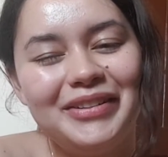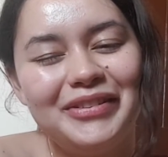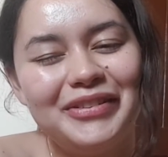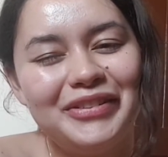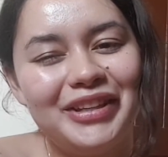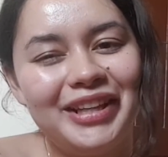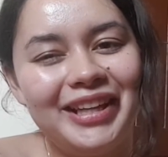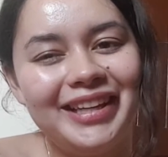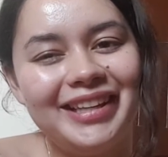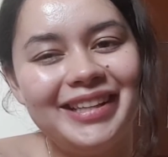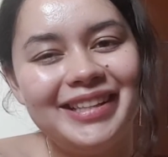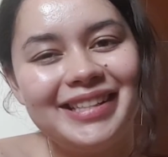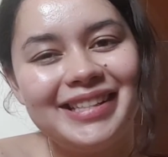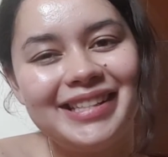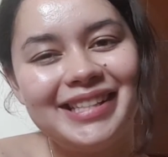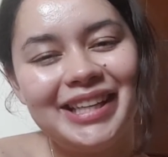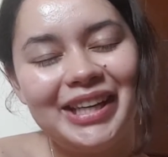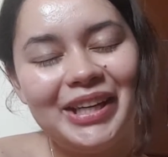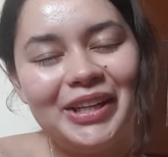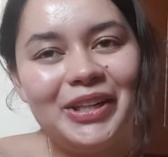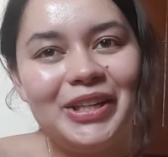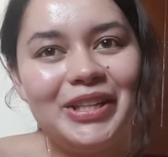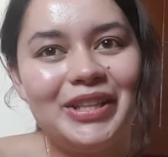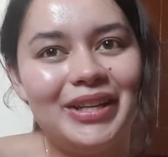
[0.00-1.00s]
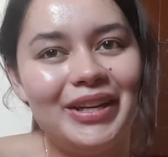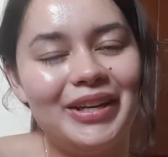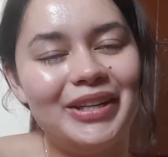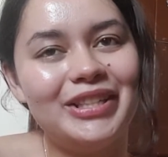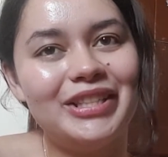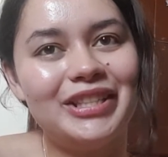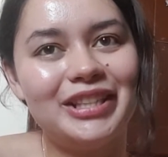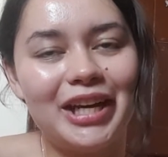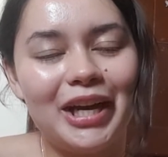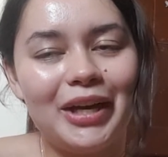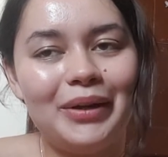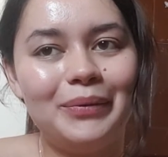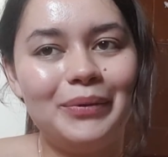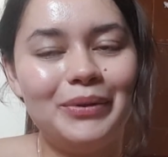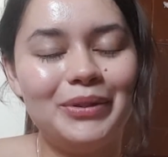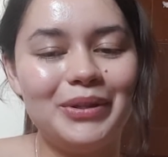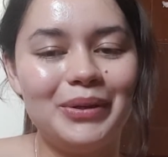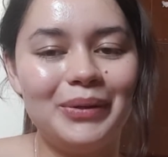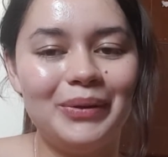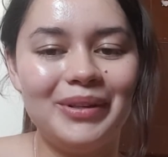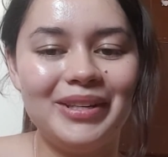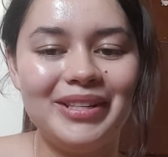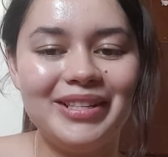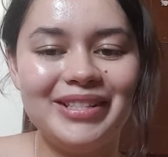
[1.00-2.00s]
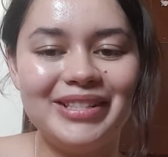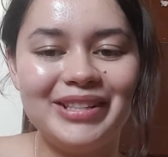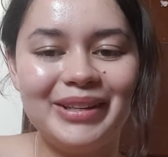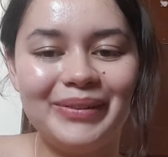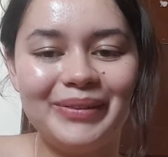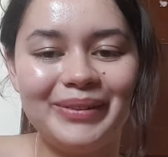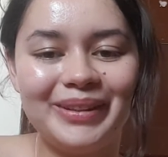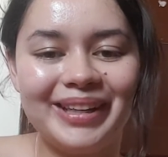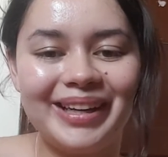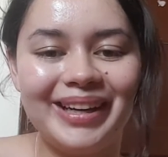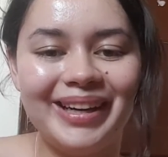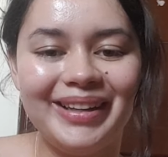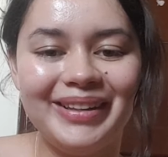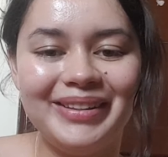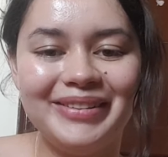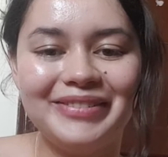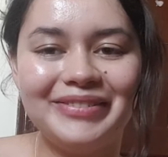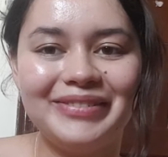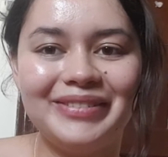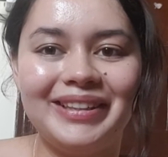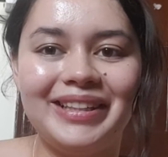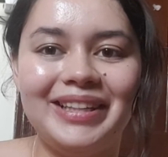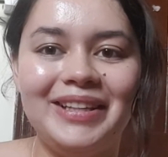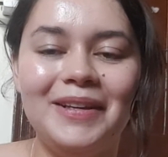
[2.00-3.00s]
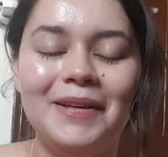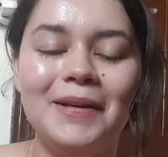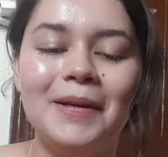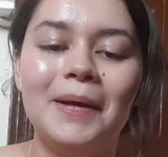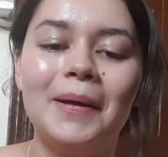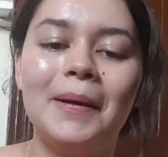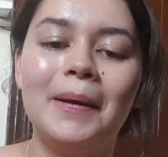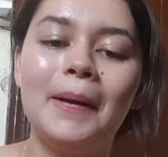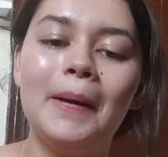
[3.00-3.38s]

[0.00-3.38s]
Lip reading: of things here and there that I would notice that were kind of funny.